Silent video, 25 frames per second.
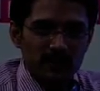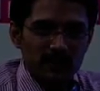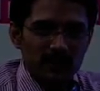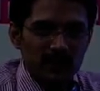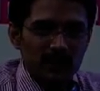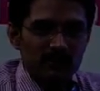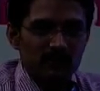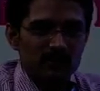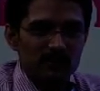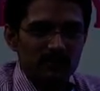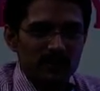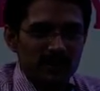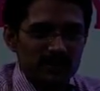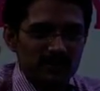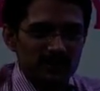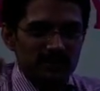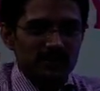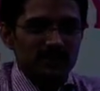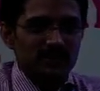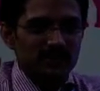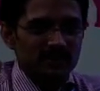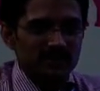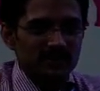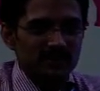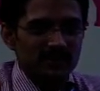Now imagine,
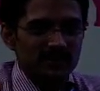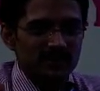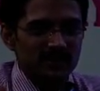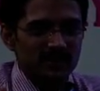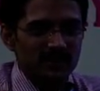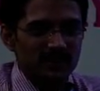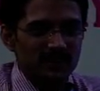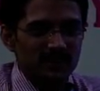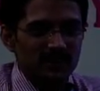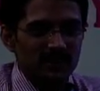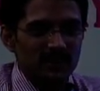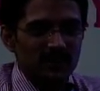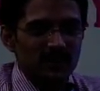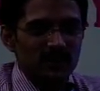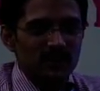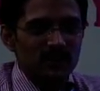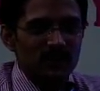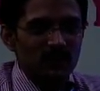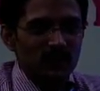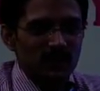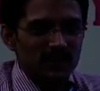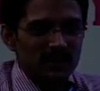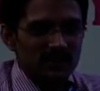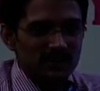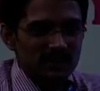
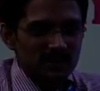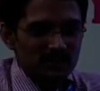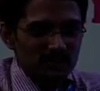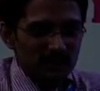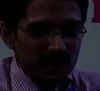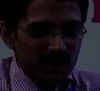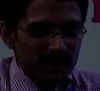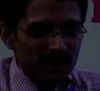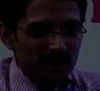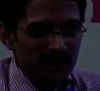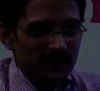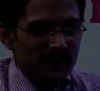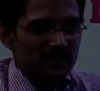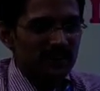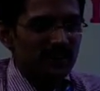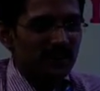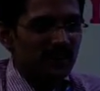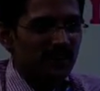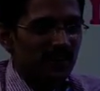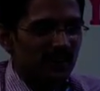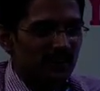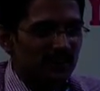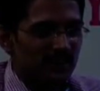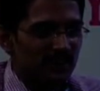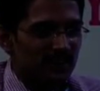what is the market they
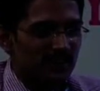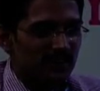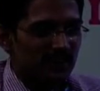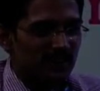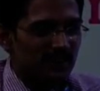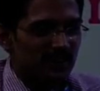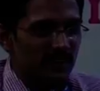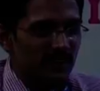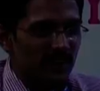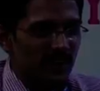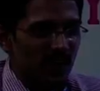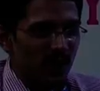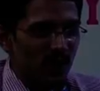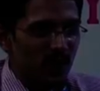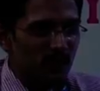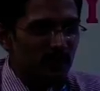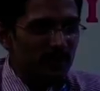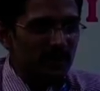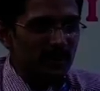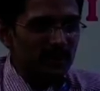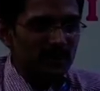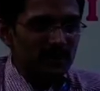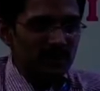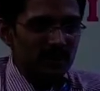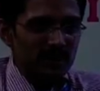got, how
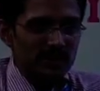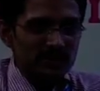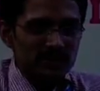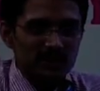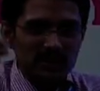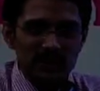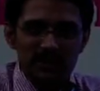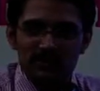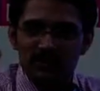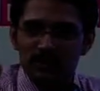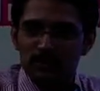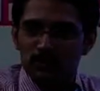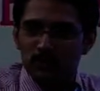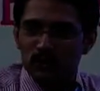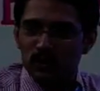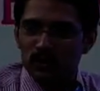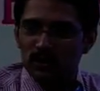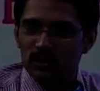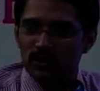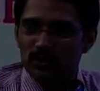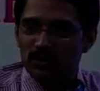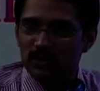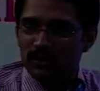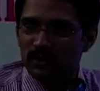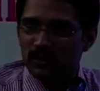many trucks they will
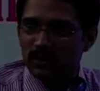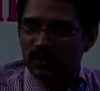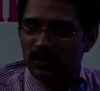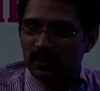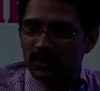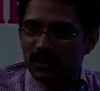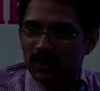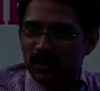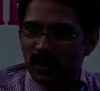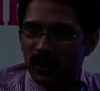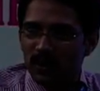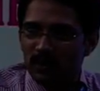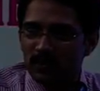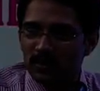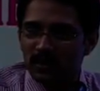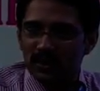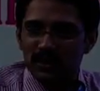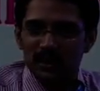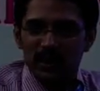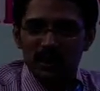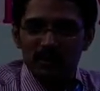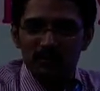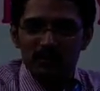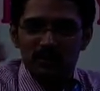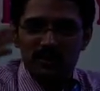push, how many
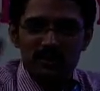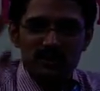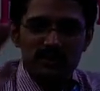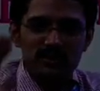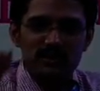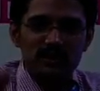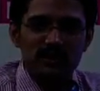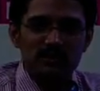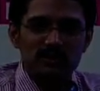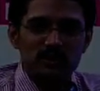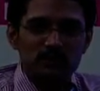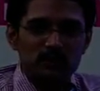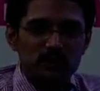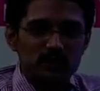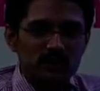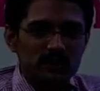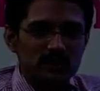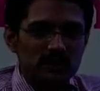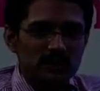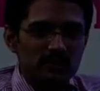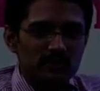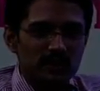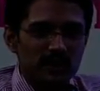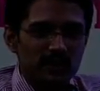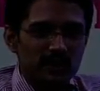carburetors they will push in
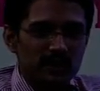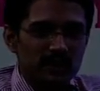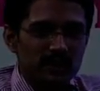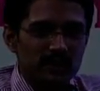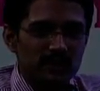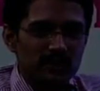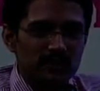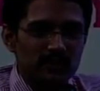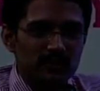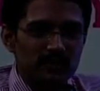the market,